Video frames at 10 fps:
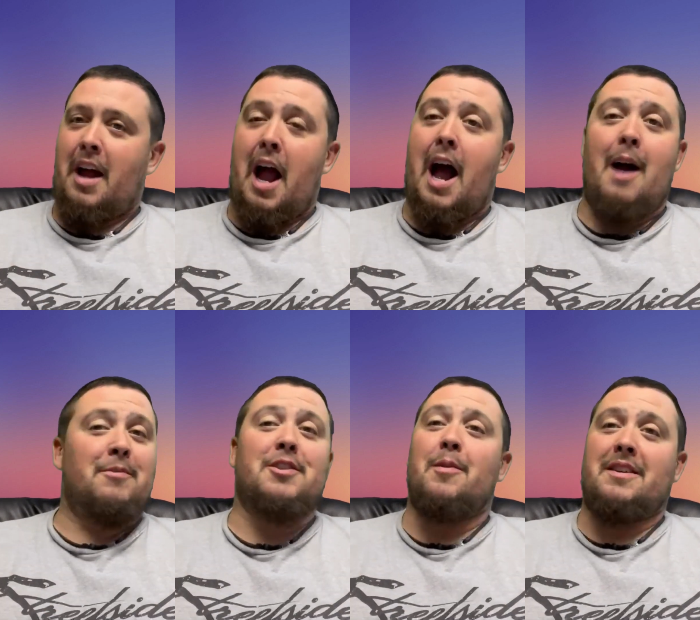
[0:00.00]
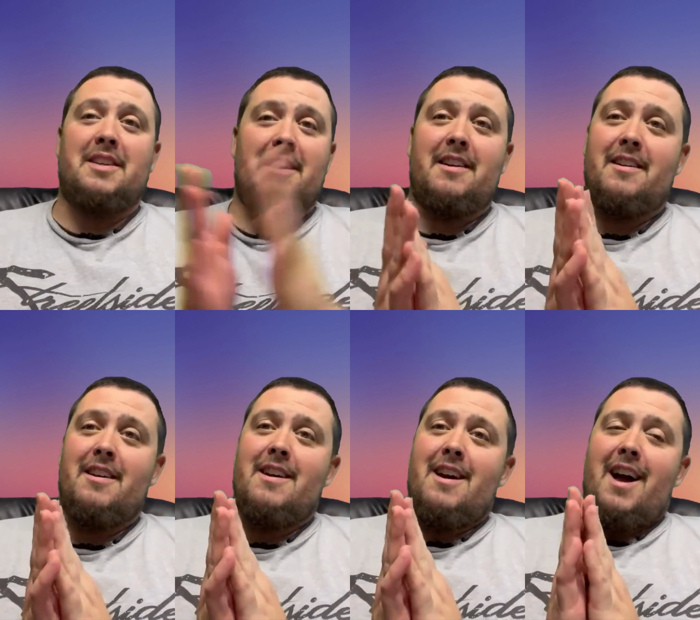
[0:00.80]
I'm so excited.
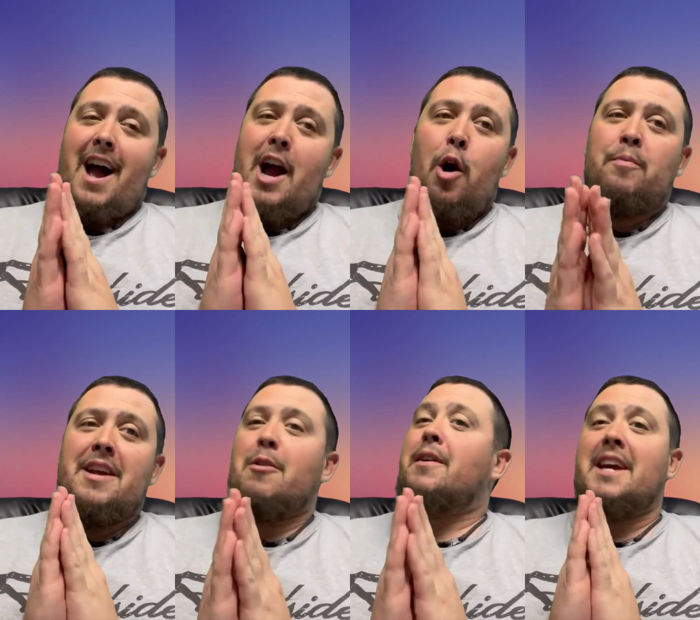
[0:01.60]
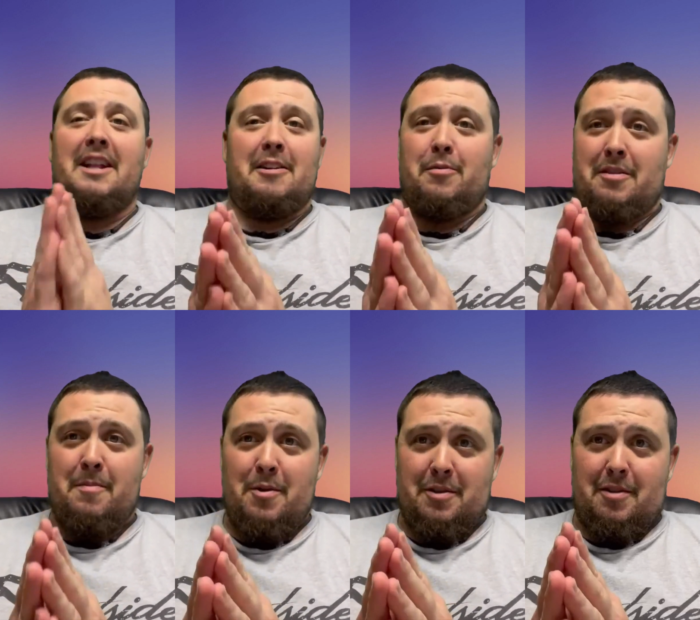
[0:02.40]
I hope they don't kill it with the
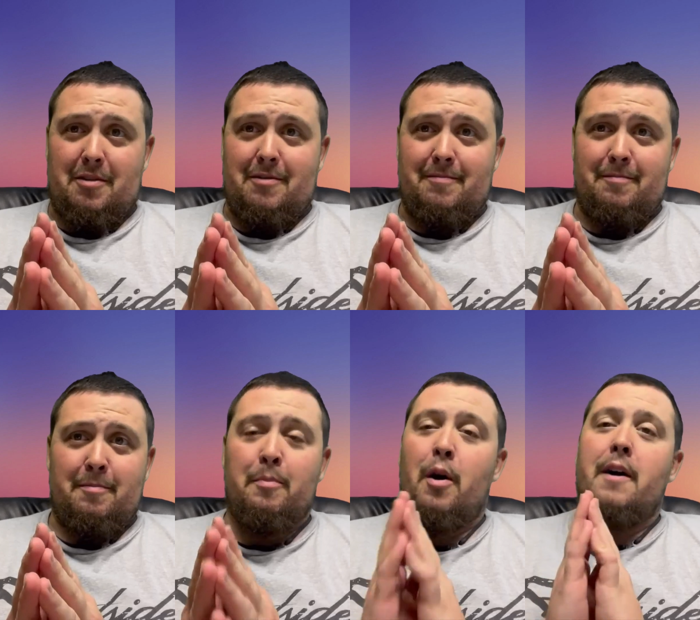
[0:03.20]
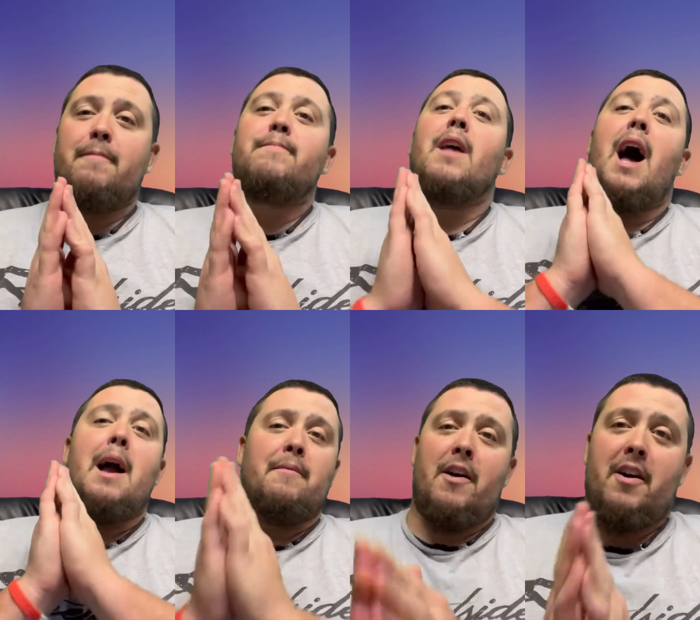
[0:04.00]
musical, but I
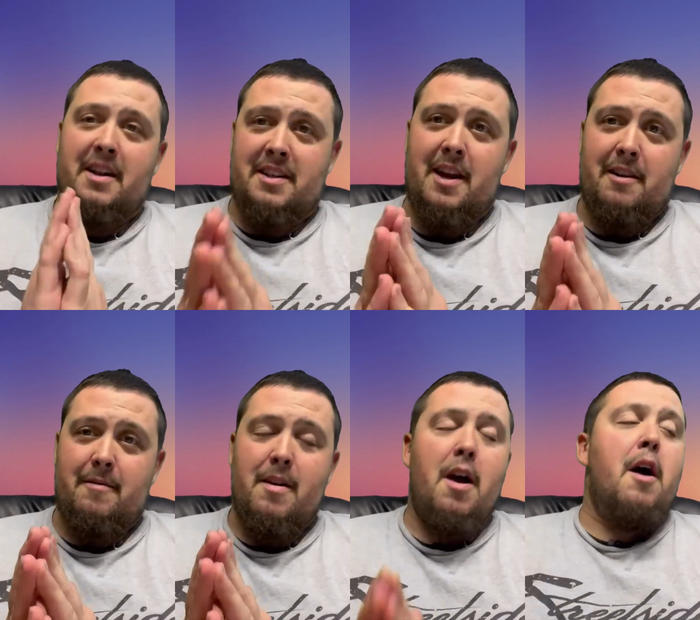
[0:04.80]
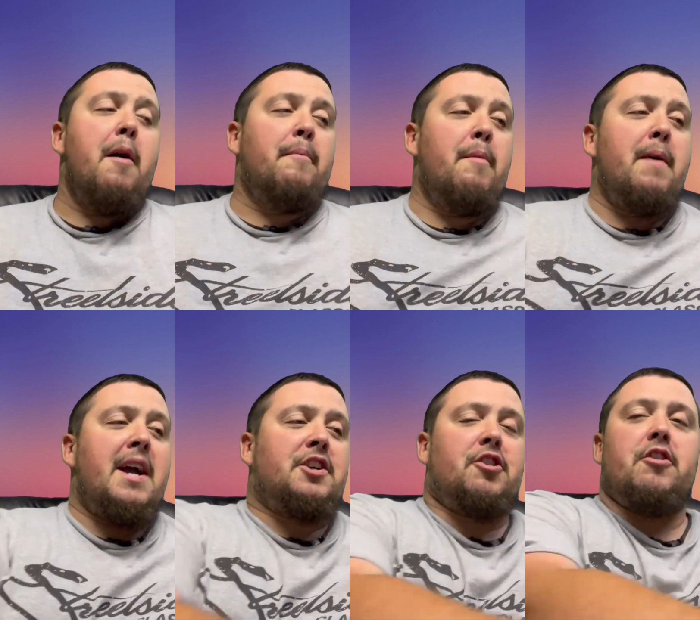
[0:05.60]
am very excited. But make
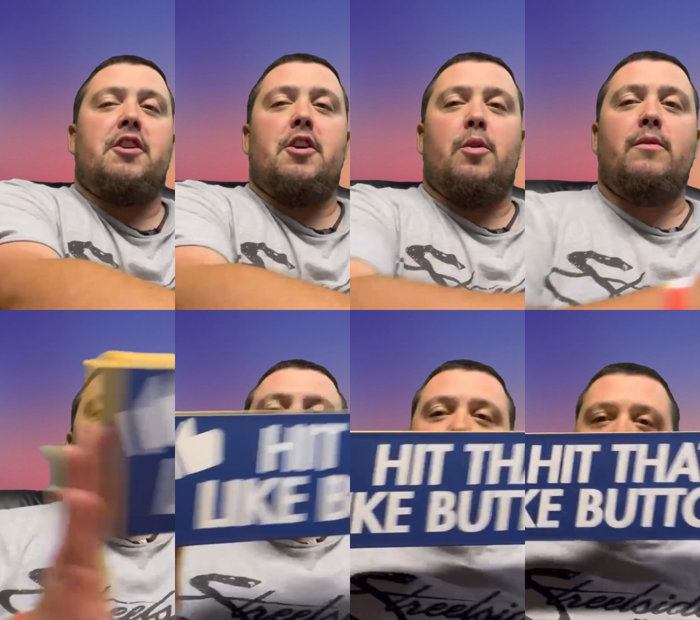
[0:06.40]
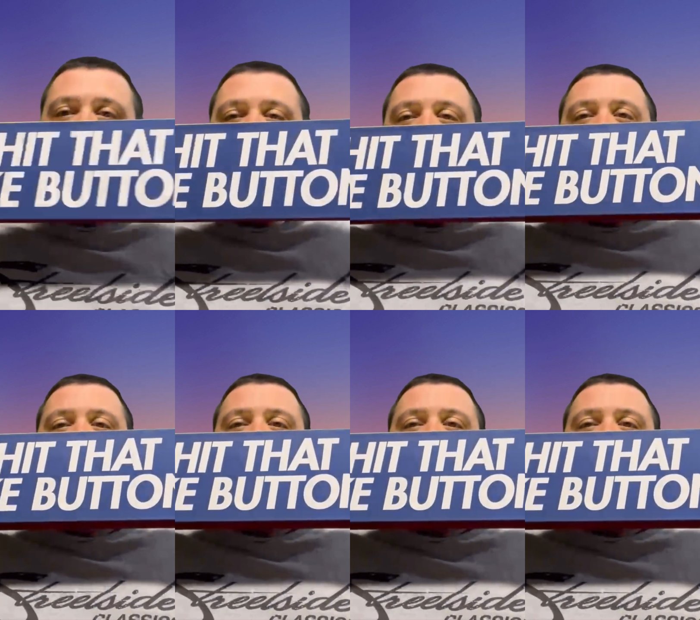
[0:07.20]
sure you hit that